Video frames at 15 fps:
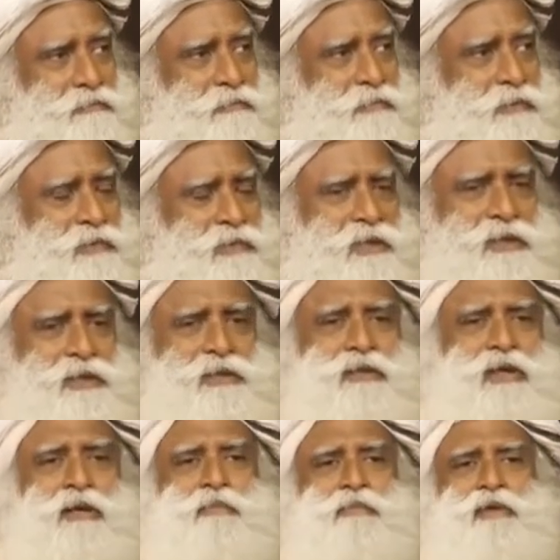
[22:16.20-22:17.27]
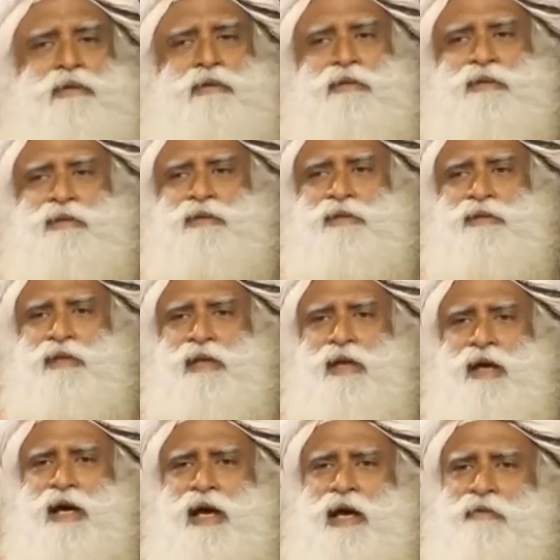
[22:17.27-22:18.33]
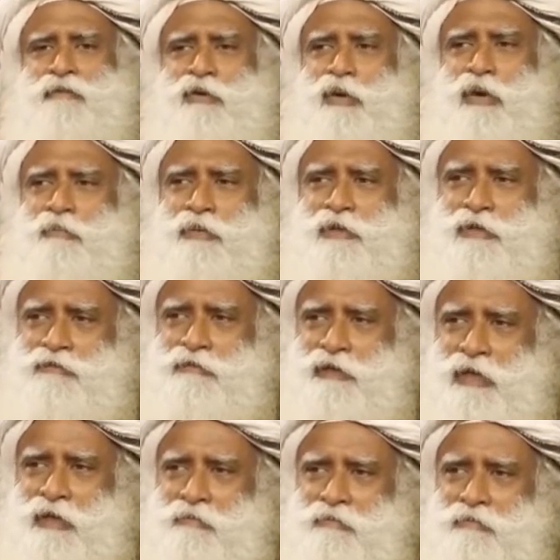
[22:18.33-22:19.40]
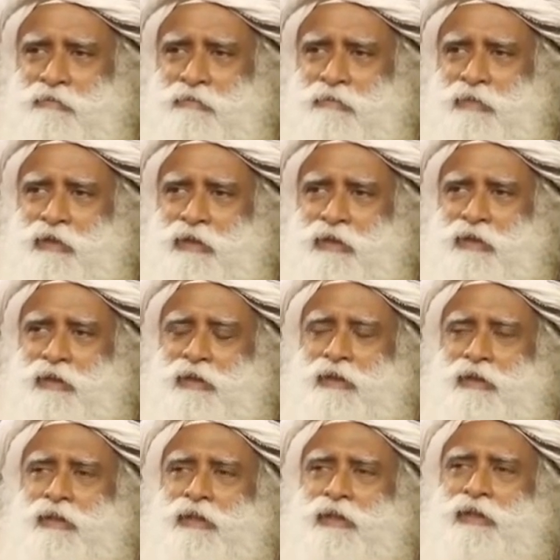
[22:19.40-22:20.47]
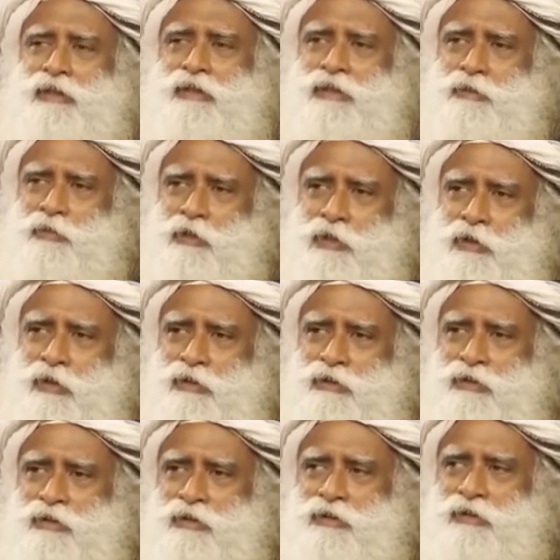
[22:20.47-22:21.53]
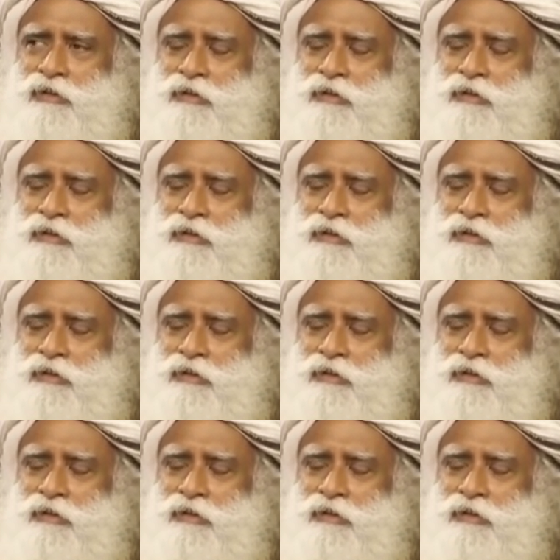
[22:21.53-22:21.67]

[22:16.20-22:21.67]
this is not because I have no empathy for them, this is because